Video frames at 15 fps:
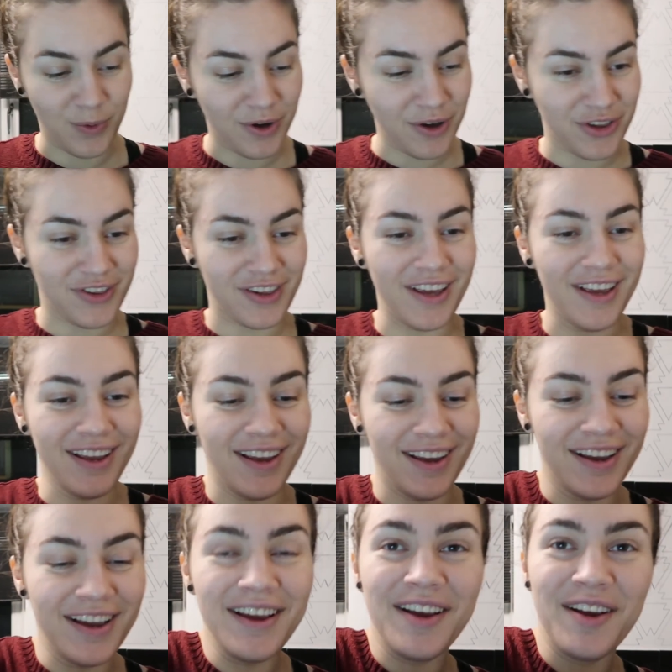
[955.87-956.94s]
we'll
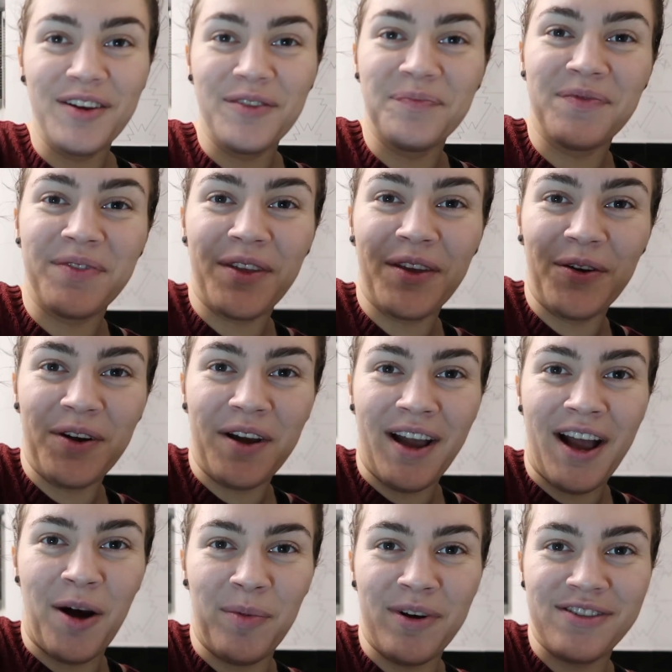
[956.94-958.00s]
see
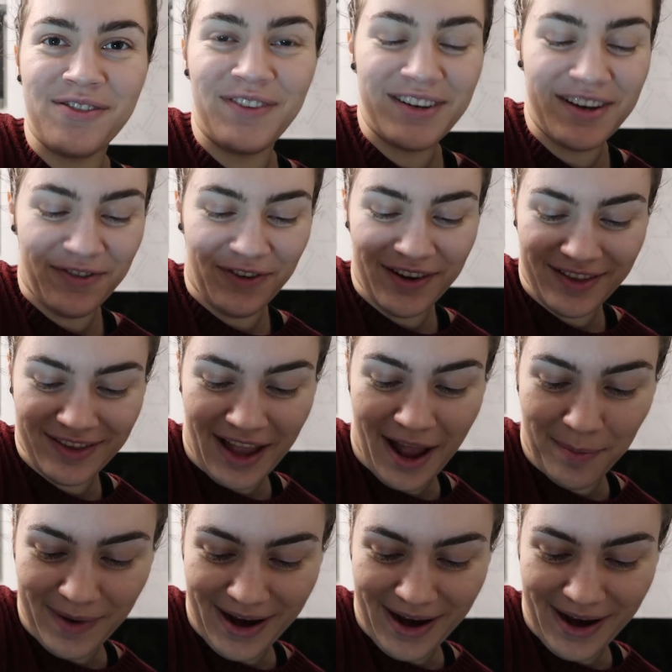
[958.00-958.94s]
how much of a difference that